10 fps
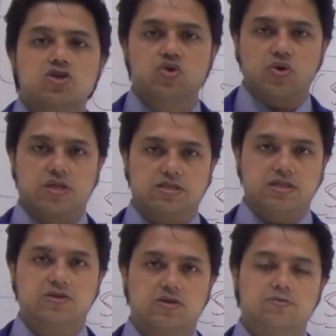Sjogren
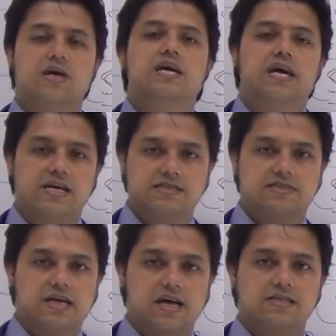syndrome,
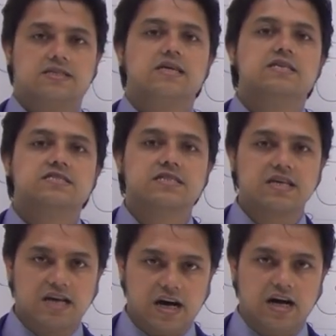SJS,
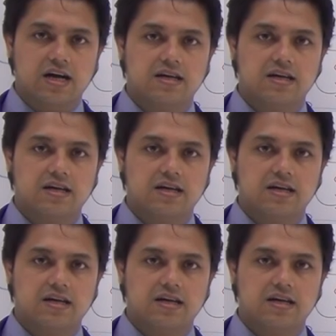sicca.